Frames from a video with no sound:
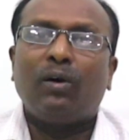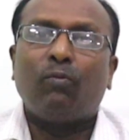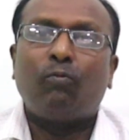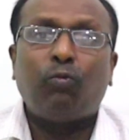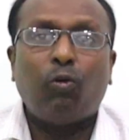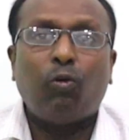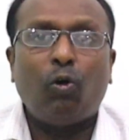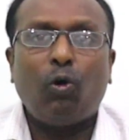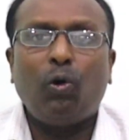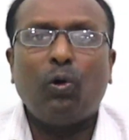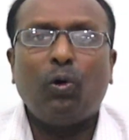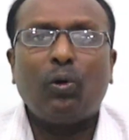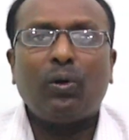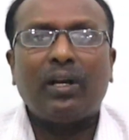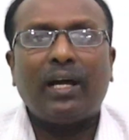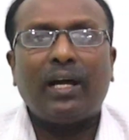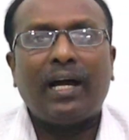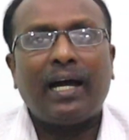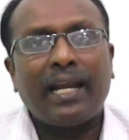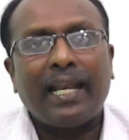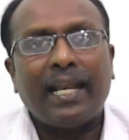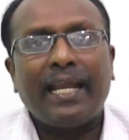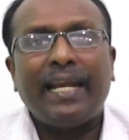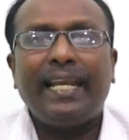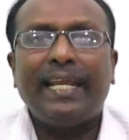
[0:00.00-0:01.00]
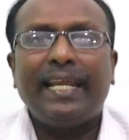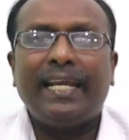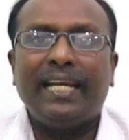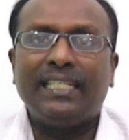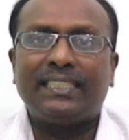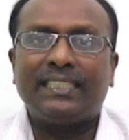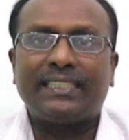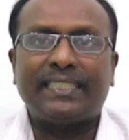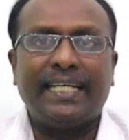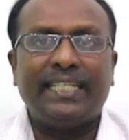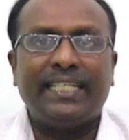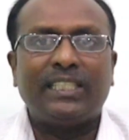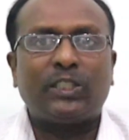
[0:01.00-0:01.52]
four Allied
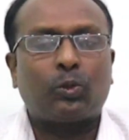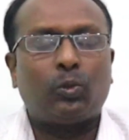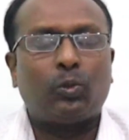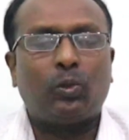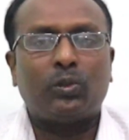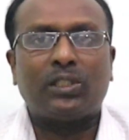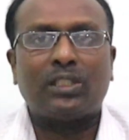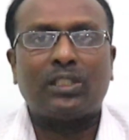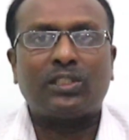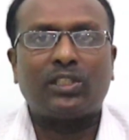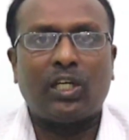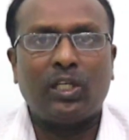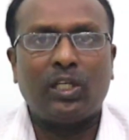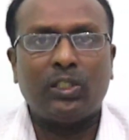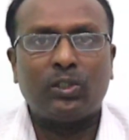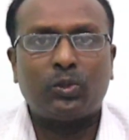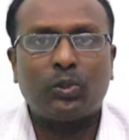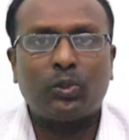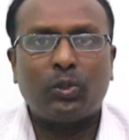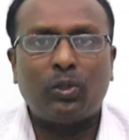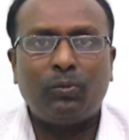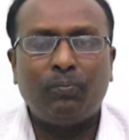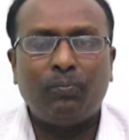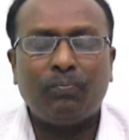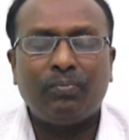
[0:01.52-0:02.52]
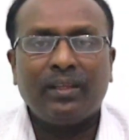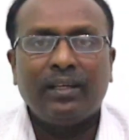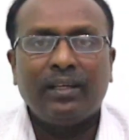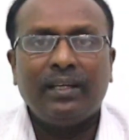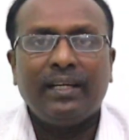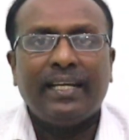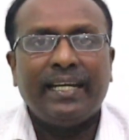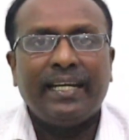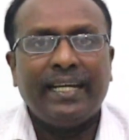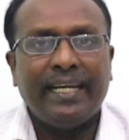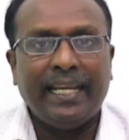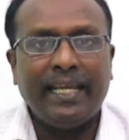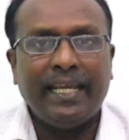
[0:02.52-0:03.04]
Health Science courses also,
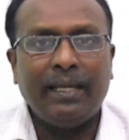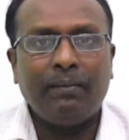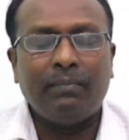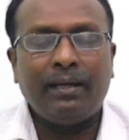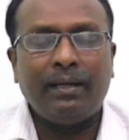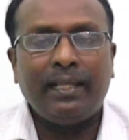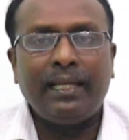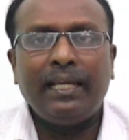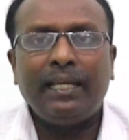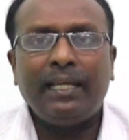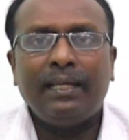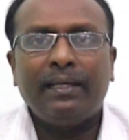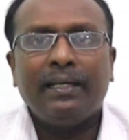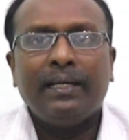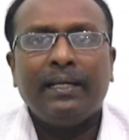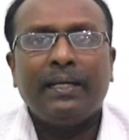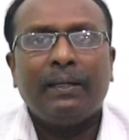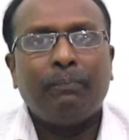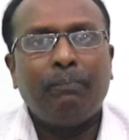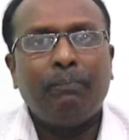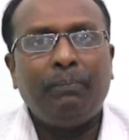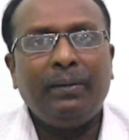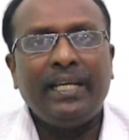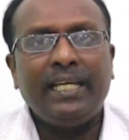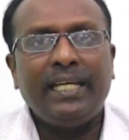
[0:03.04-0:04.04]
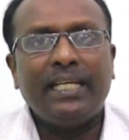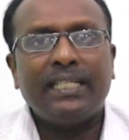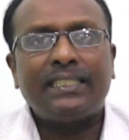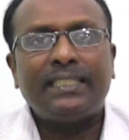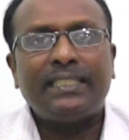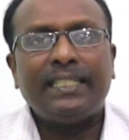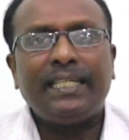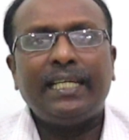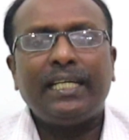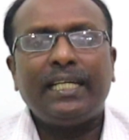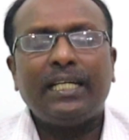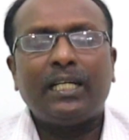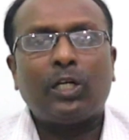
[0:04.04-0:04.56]
namely
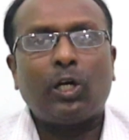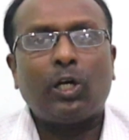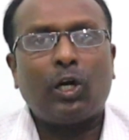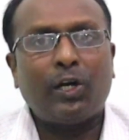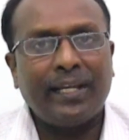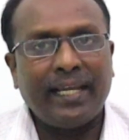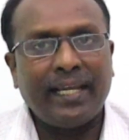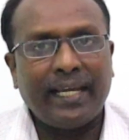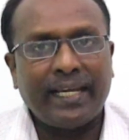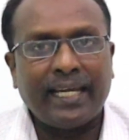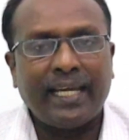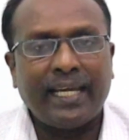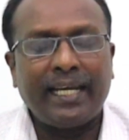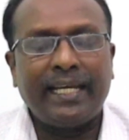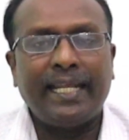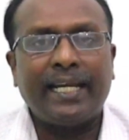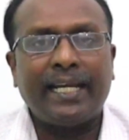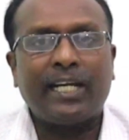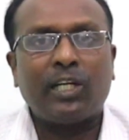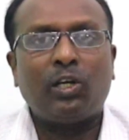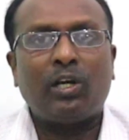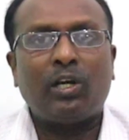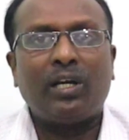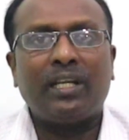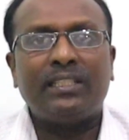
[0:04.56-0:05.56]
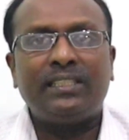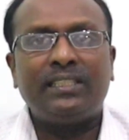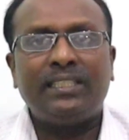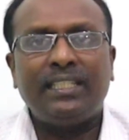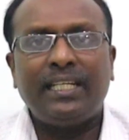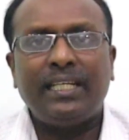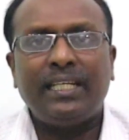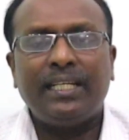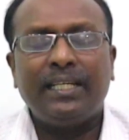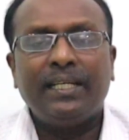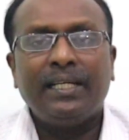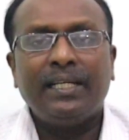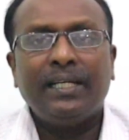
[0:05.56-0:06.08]
BSc Cardiac Care
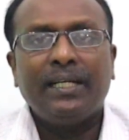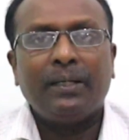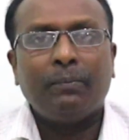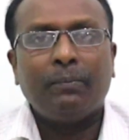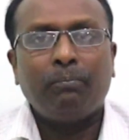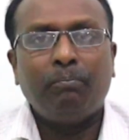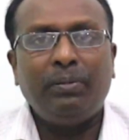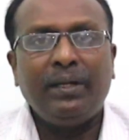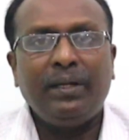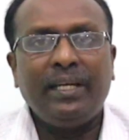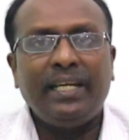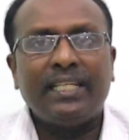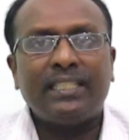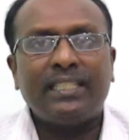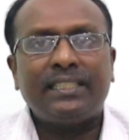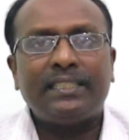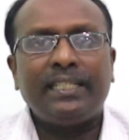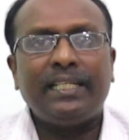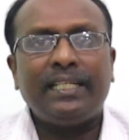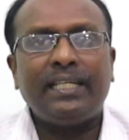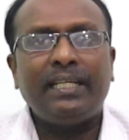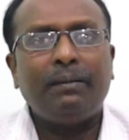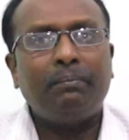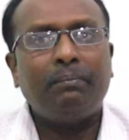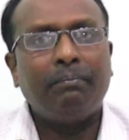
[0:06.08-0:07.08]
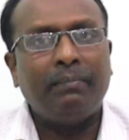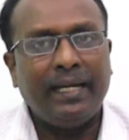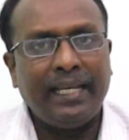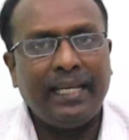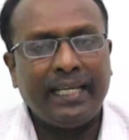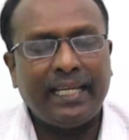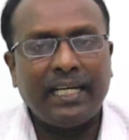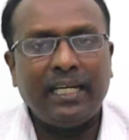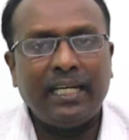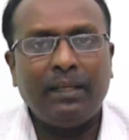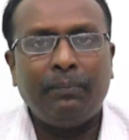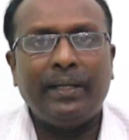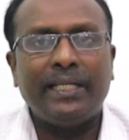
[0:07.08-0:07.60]
Technology, BSc
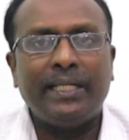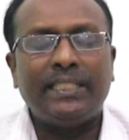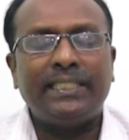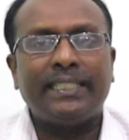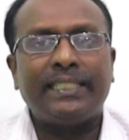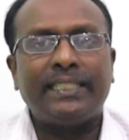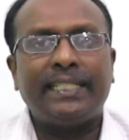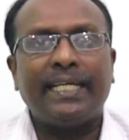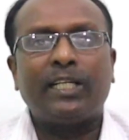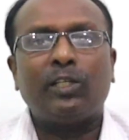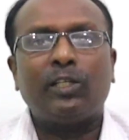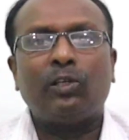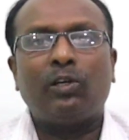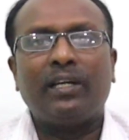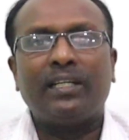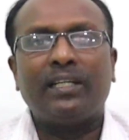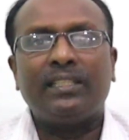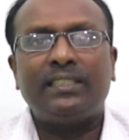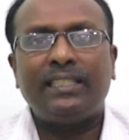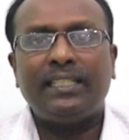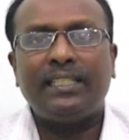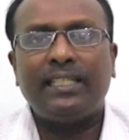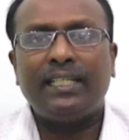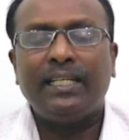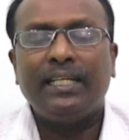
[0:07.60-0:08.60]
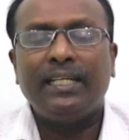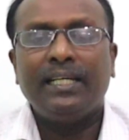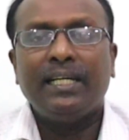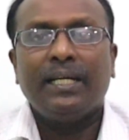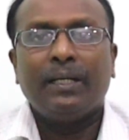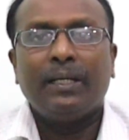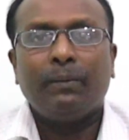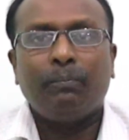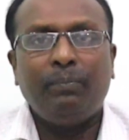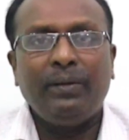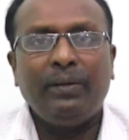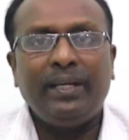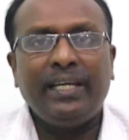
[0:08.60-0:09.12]
Medical Imaging Technology,
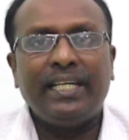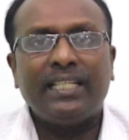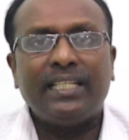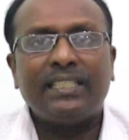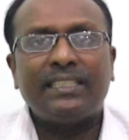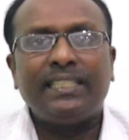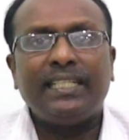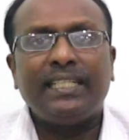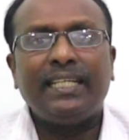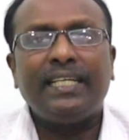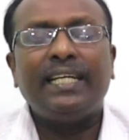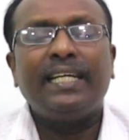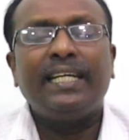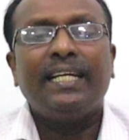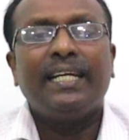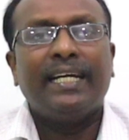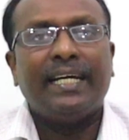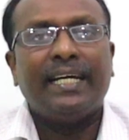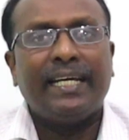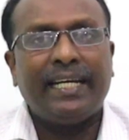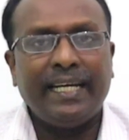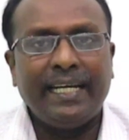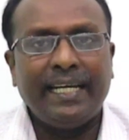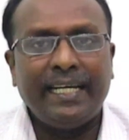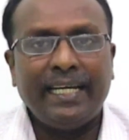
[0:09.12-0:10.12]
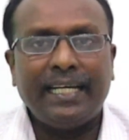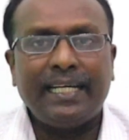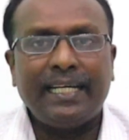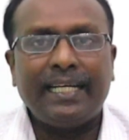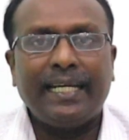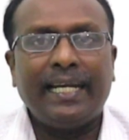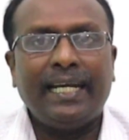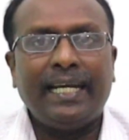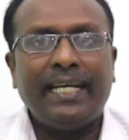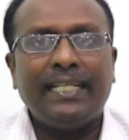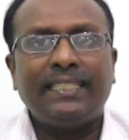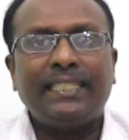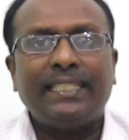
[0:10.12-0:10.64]
BSc Renal
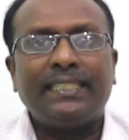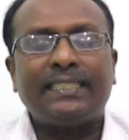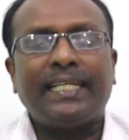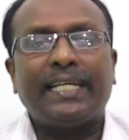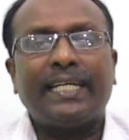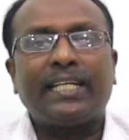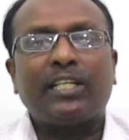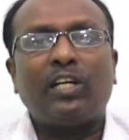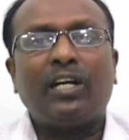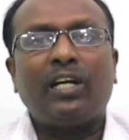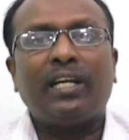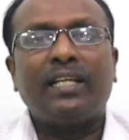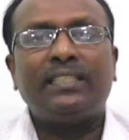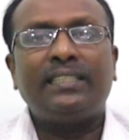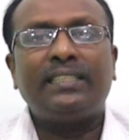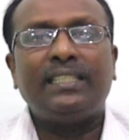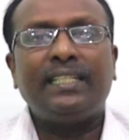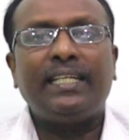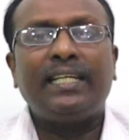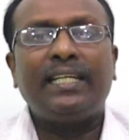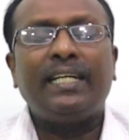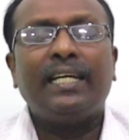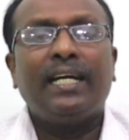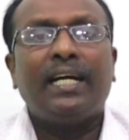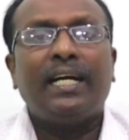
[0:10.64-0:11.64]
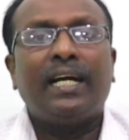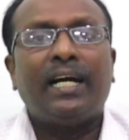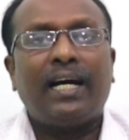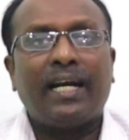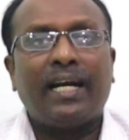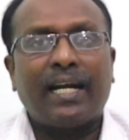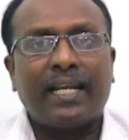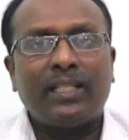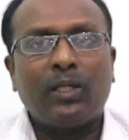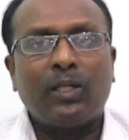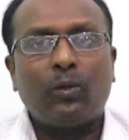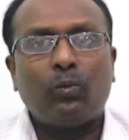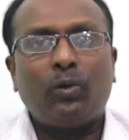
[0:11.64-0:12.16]
Dialysis Technology,
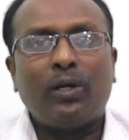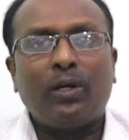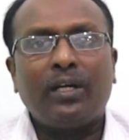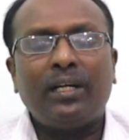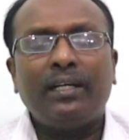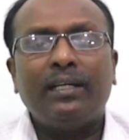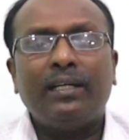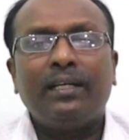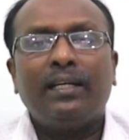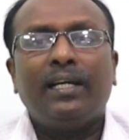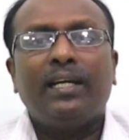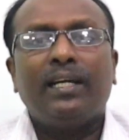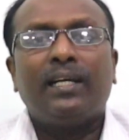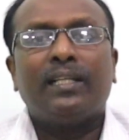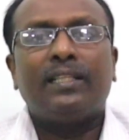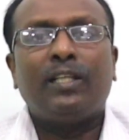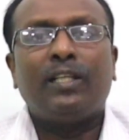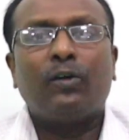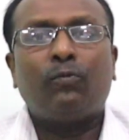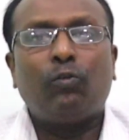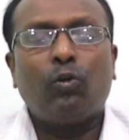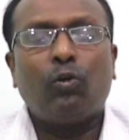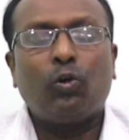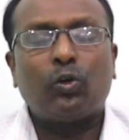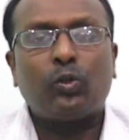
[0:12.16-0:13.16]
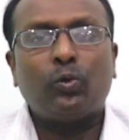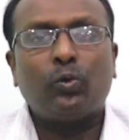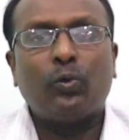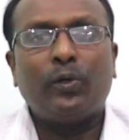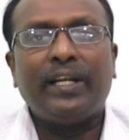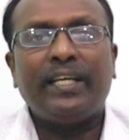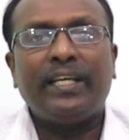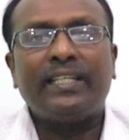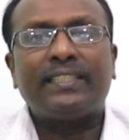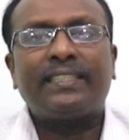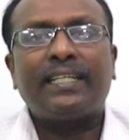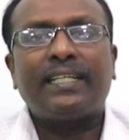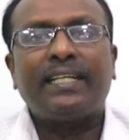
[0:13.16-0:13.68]
another one, the fourth
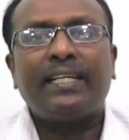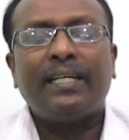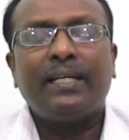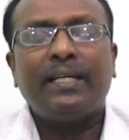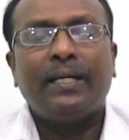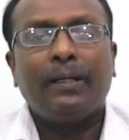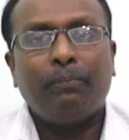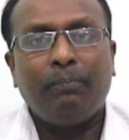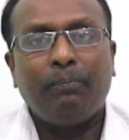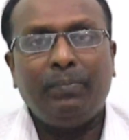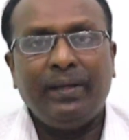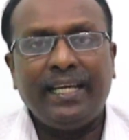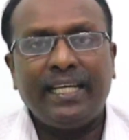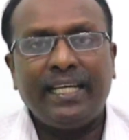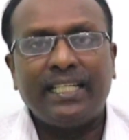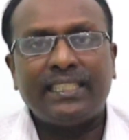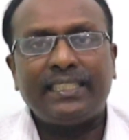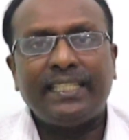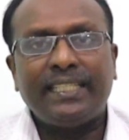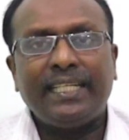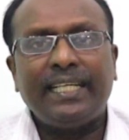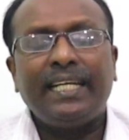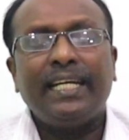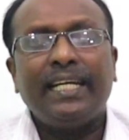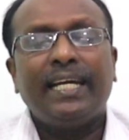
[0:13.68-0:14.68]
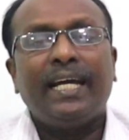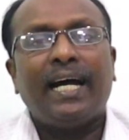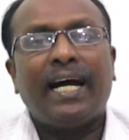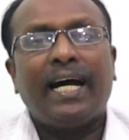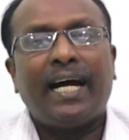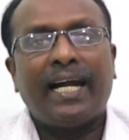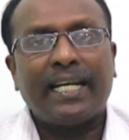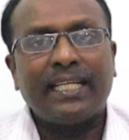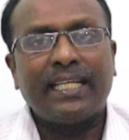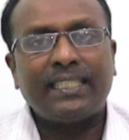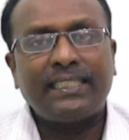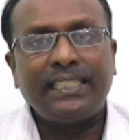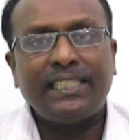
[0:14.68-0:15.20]
one is a BSc
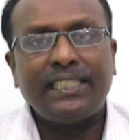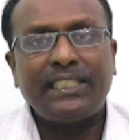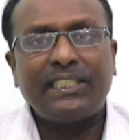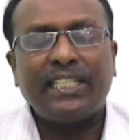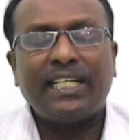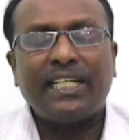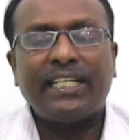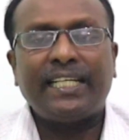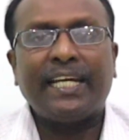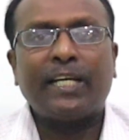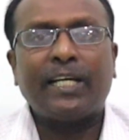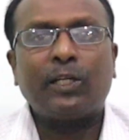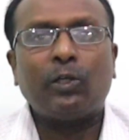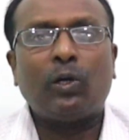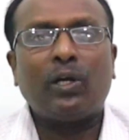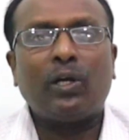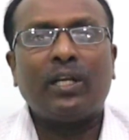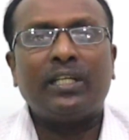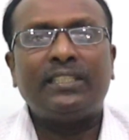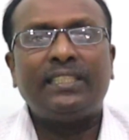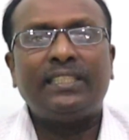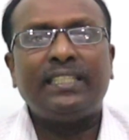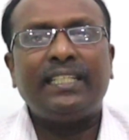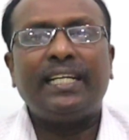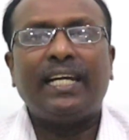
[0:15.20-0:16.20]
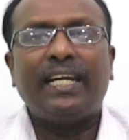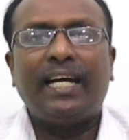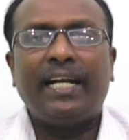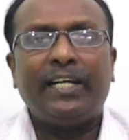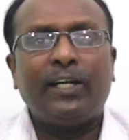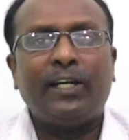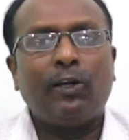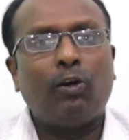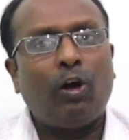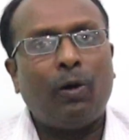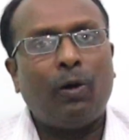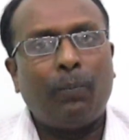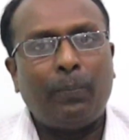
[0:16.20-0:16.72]
Anesthesia Technology
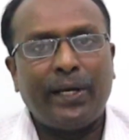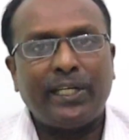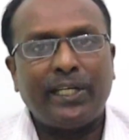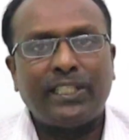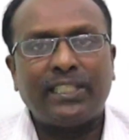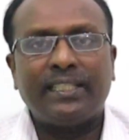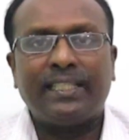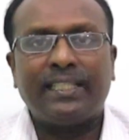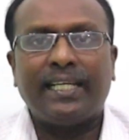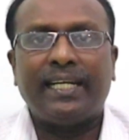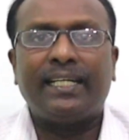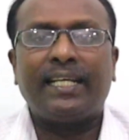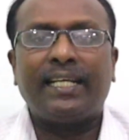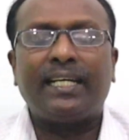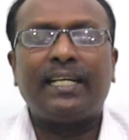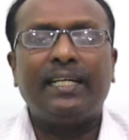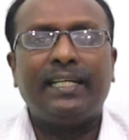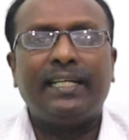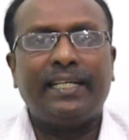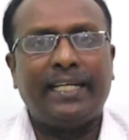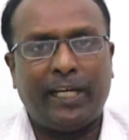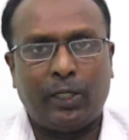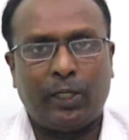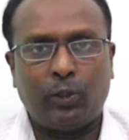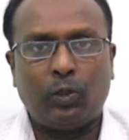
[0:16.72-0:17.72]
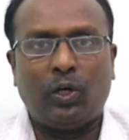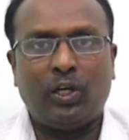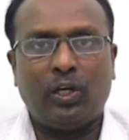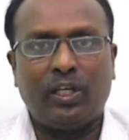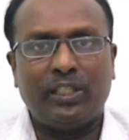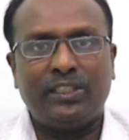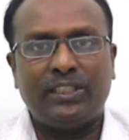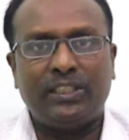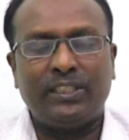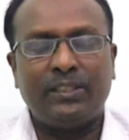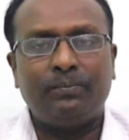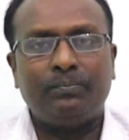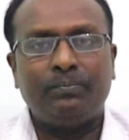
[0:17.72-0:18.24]
and Operation Theatre
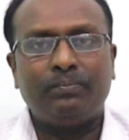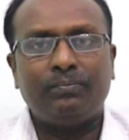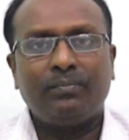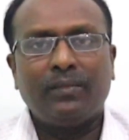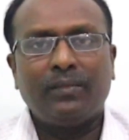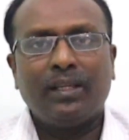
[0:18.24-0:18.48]
Technology.